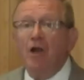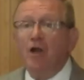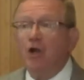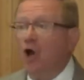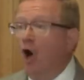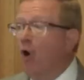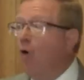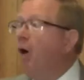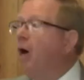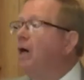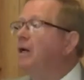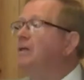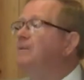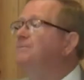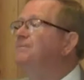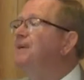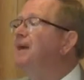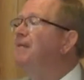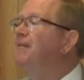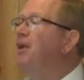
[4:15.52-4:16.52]
Noah
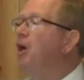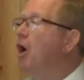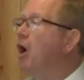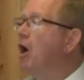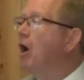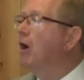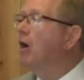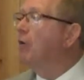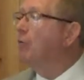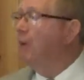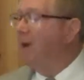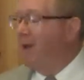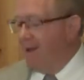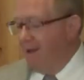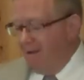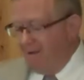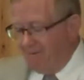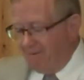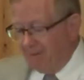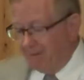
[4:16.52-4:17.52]
and the ark. We
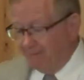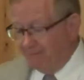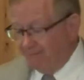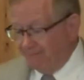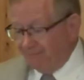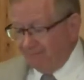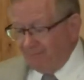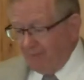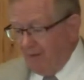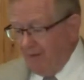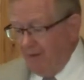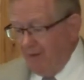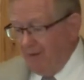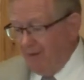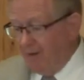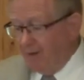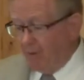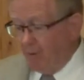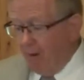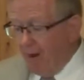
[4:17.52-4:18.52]
have
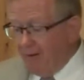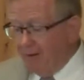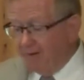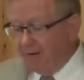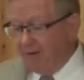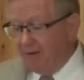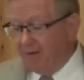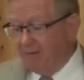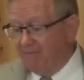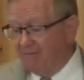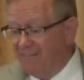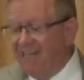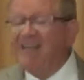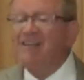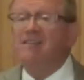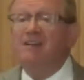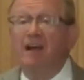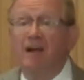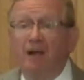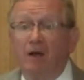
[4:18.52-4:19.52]
a great deal of
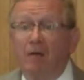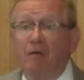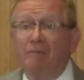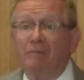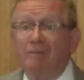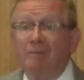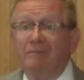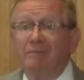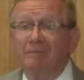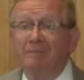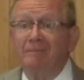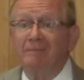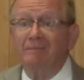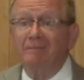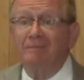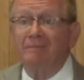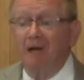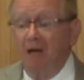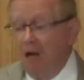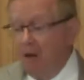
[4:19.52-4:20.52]
detail
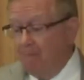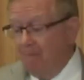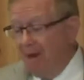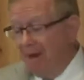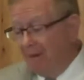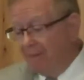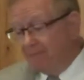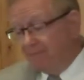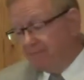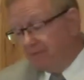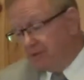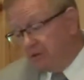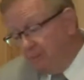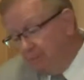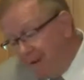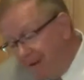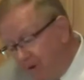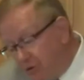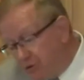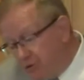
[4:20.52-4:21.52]
about the
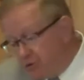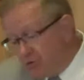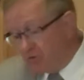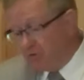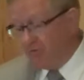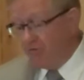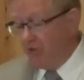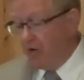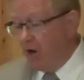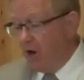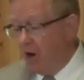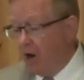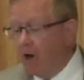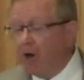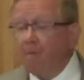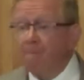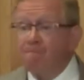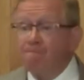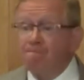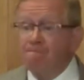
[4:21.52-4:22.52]
dimensions of the
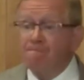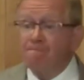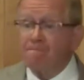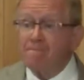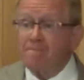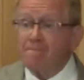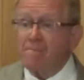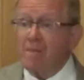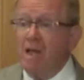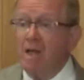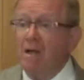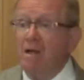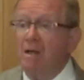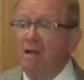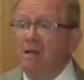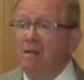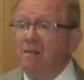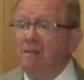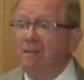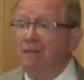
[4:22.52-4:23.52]
ark,
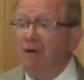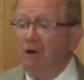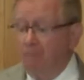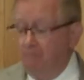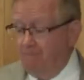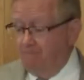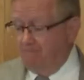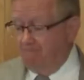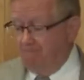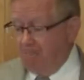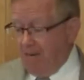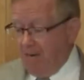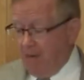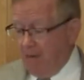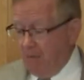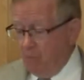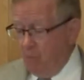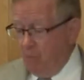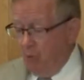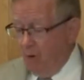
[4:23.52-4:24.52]

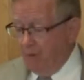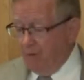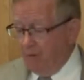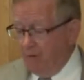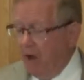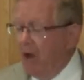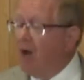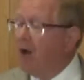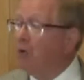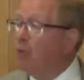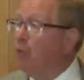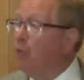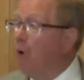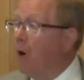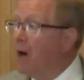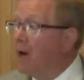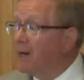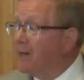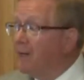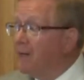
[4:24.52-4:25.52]
about what God
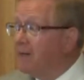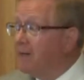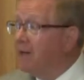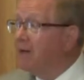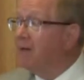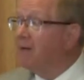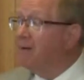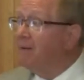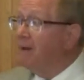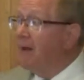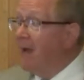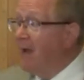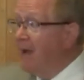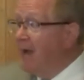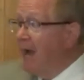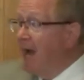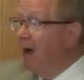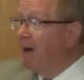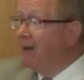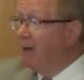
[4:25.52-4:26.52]
wanted and
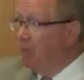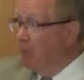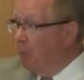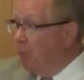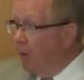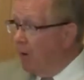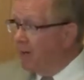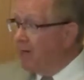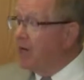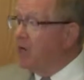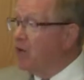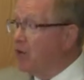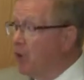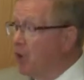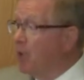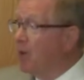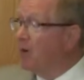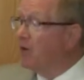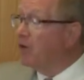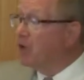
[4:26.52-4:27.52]
how he wanted
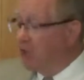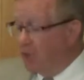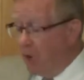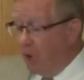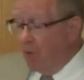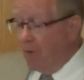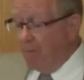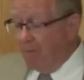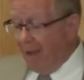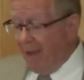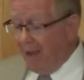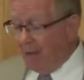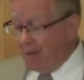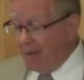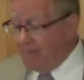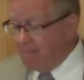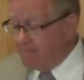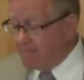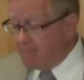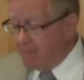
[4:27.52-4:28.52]
Noah to go about it.